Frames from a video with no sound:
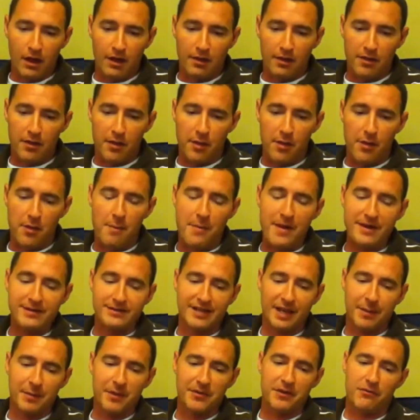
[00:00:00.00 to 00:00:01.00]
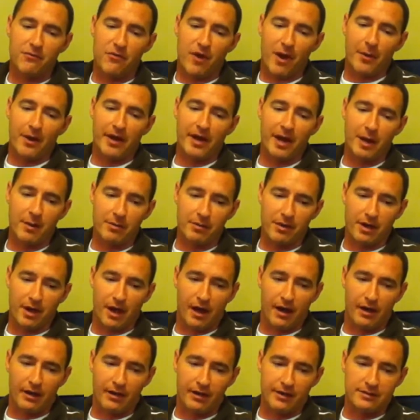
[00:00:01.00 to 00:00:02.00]
The best thing about the Framework
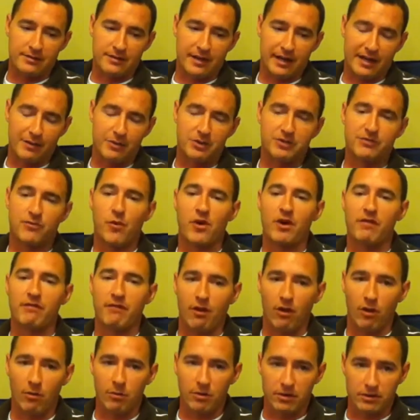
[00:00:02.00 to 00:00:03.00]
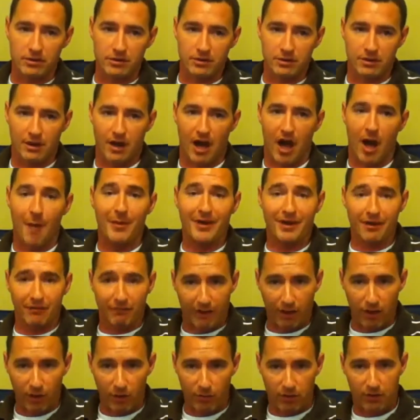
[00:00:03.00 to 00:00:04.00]
API is that it was for developers. I'm a
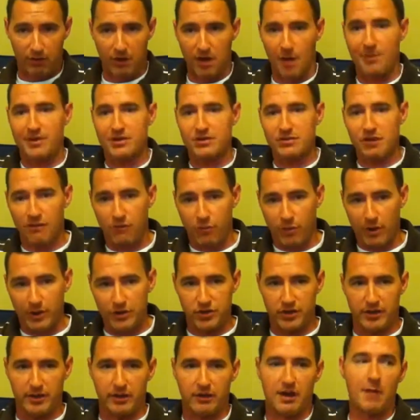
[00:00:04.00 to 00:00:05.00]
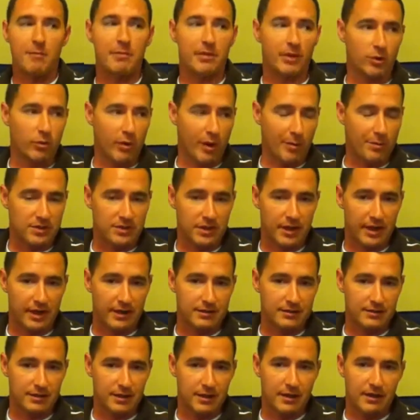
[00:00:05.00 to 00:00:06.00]
developer. I'm a software engineer. I build
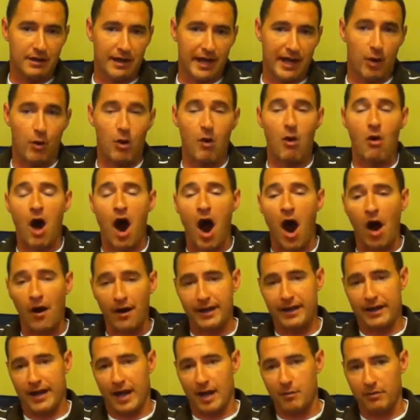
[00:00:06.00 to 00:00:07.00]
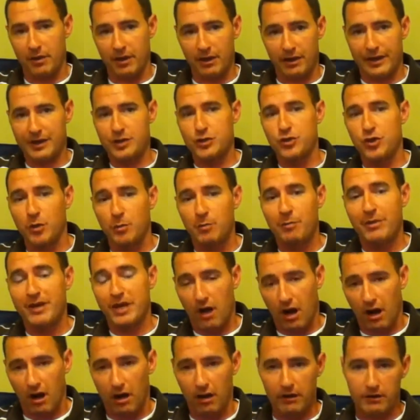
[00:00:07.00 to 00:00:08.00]
websites. I know how hard it can be, and it shouldn't be
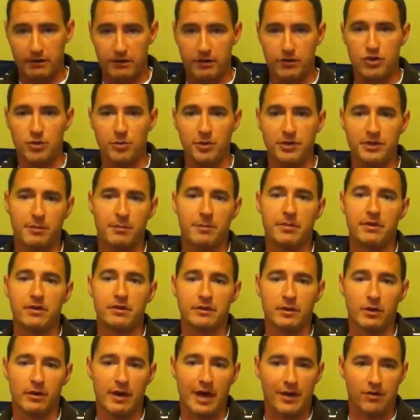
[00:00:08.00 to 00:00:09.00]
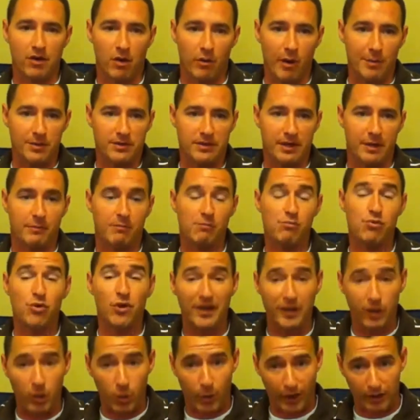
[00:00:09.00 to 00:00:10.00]
hard. You should be able to build an Ektron website
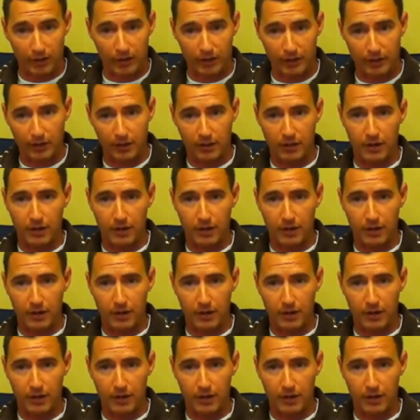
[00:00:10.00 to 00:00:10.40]
pretty quickly.